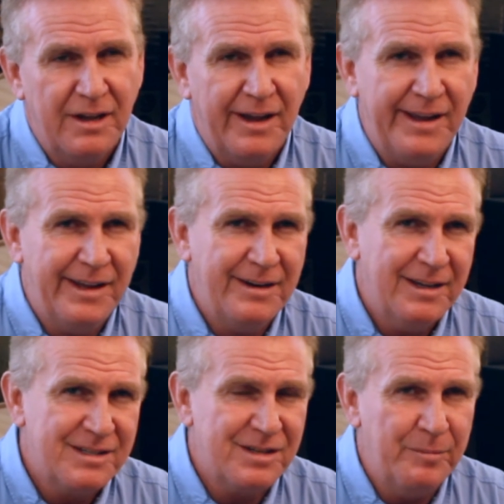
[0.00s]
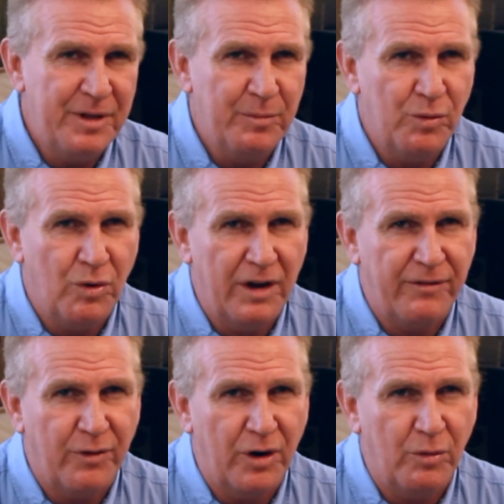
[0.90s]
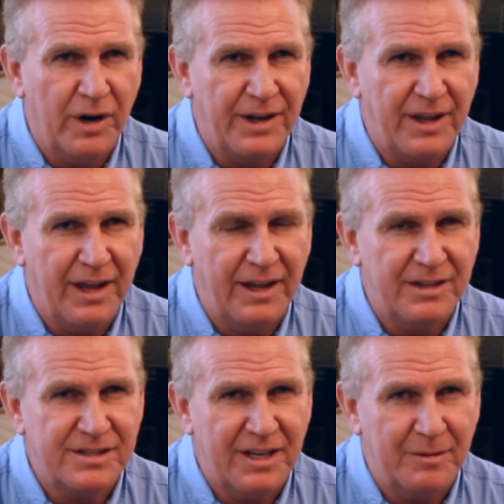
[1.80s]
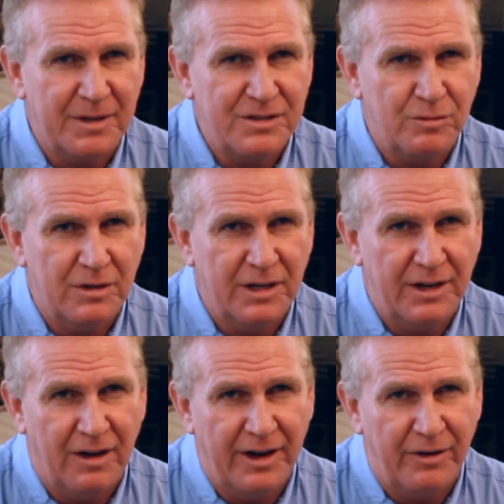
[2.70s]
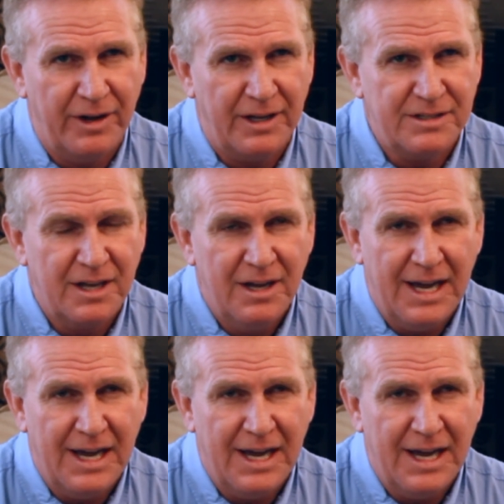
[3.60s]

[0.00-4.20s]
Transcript: and some people want 401k statements and IRAs.